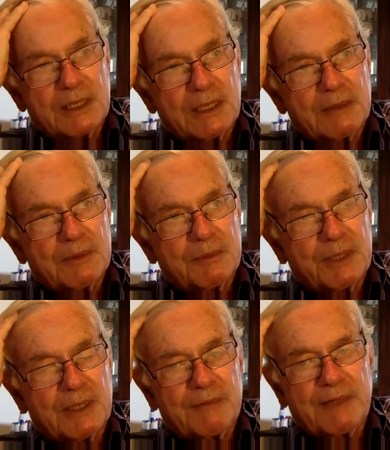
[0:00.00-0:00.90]
and I were
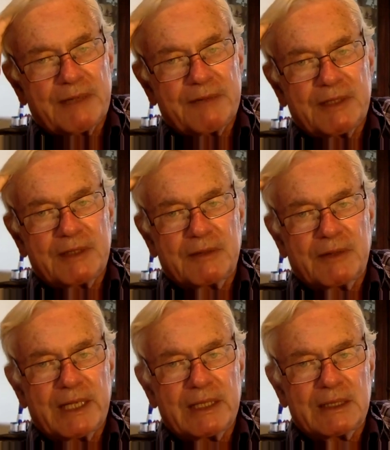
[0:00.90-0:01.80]
part of having a
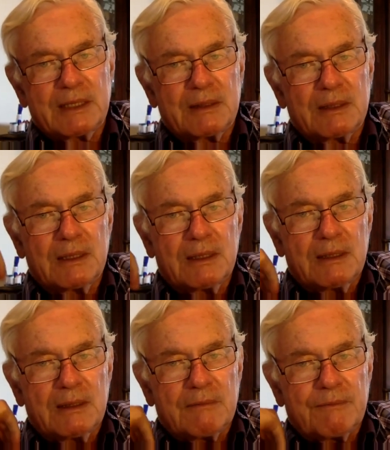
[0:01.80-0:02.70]
grant that
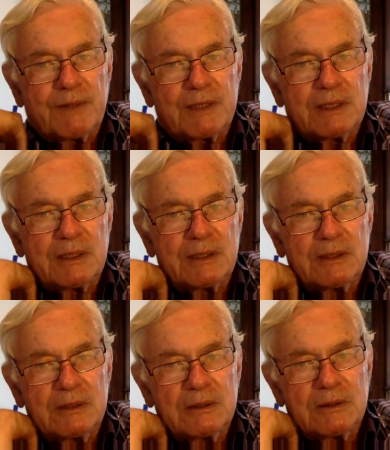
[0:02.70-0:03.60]
funded
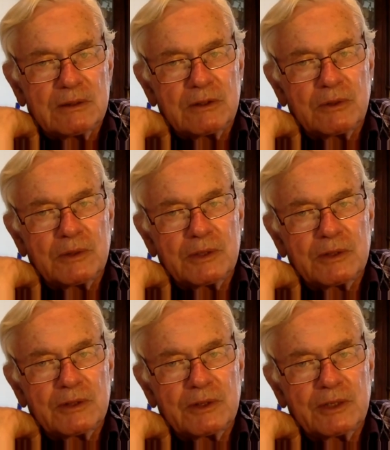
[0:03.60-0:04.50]

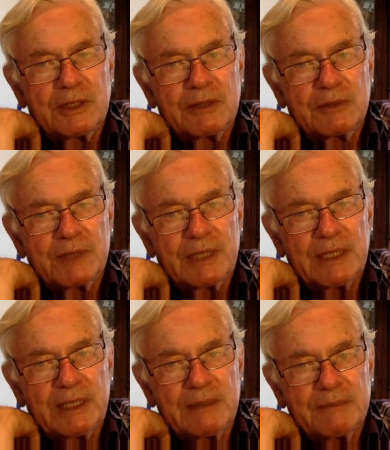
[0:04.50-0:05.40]

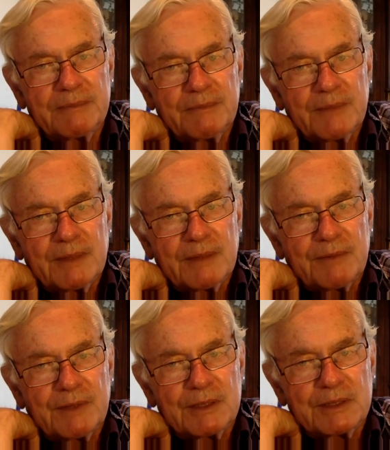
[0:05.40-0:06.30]
233
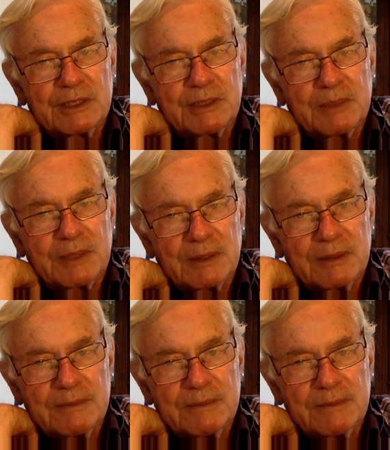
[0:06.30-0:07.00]
for the summer